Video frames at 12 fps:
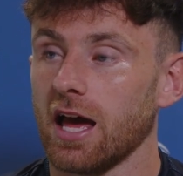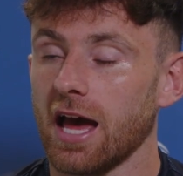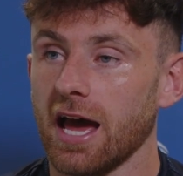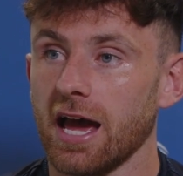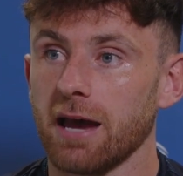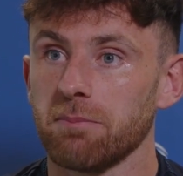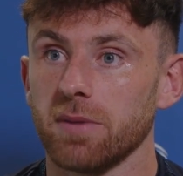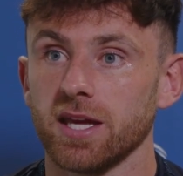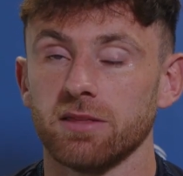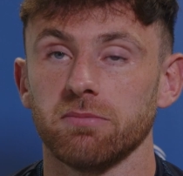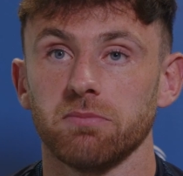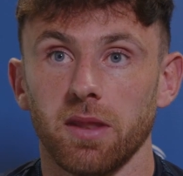
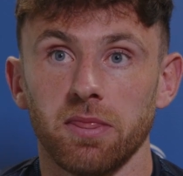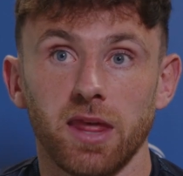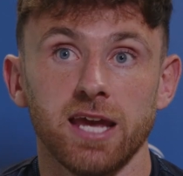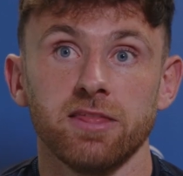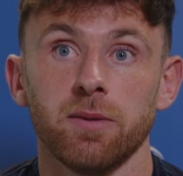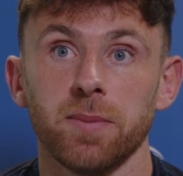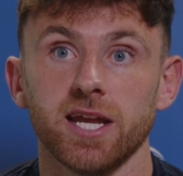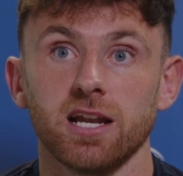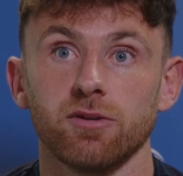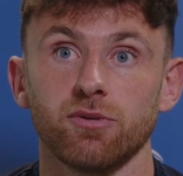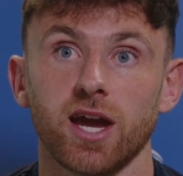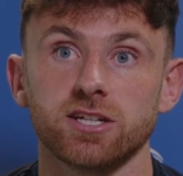in the
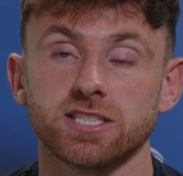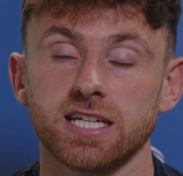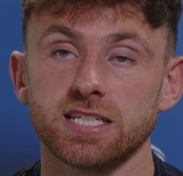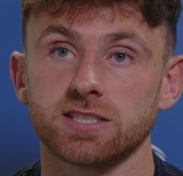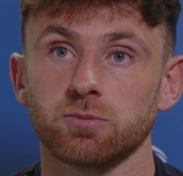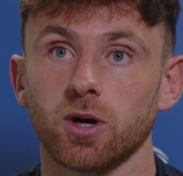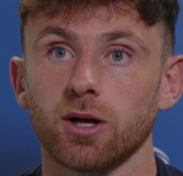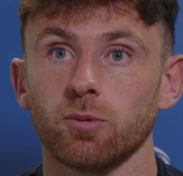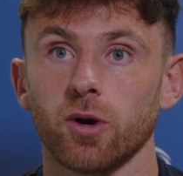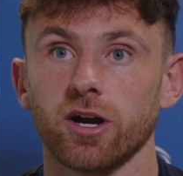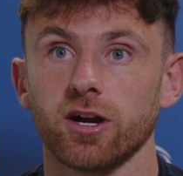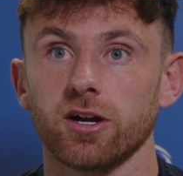middle of their season while
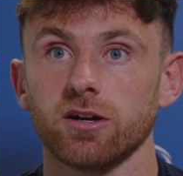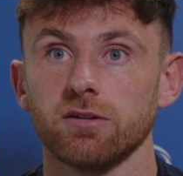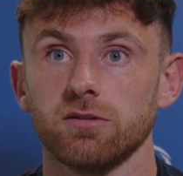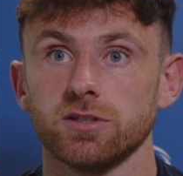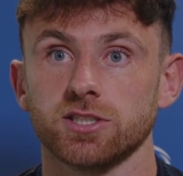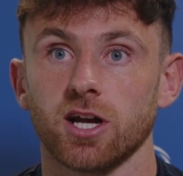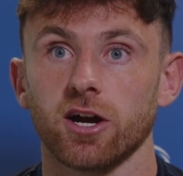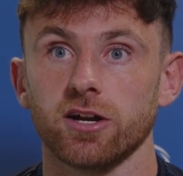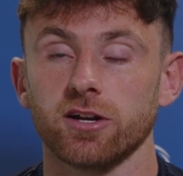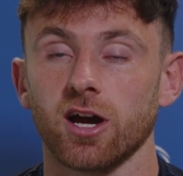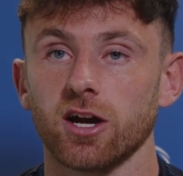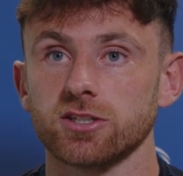we're
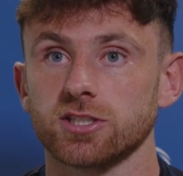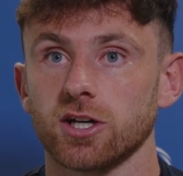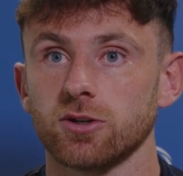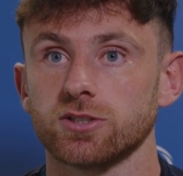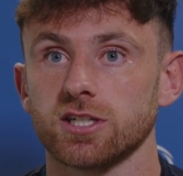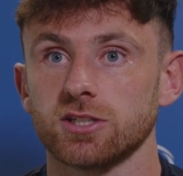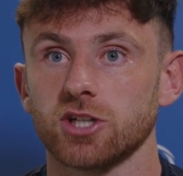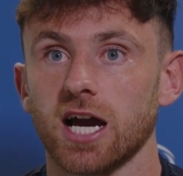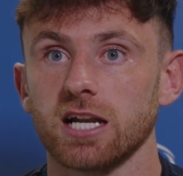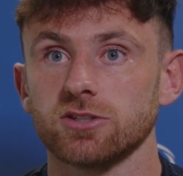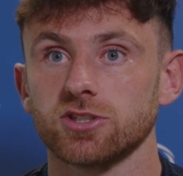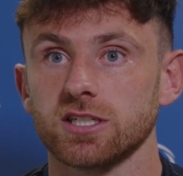starting ours. So it's a
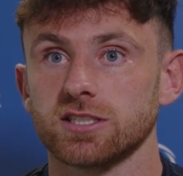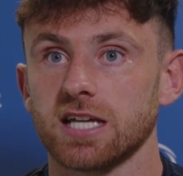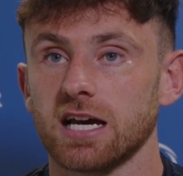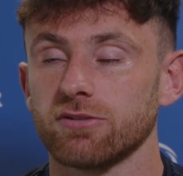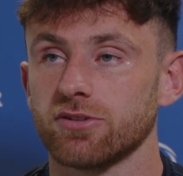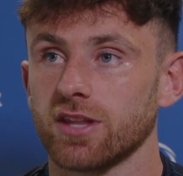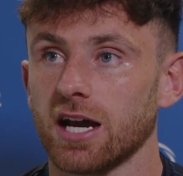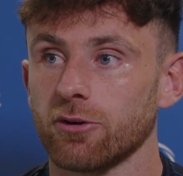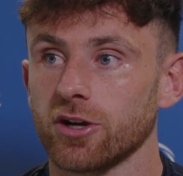challenge in itself in that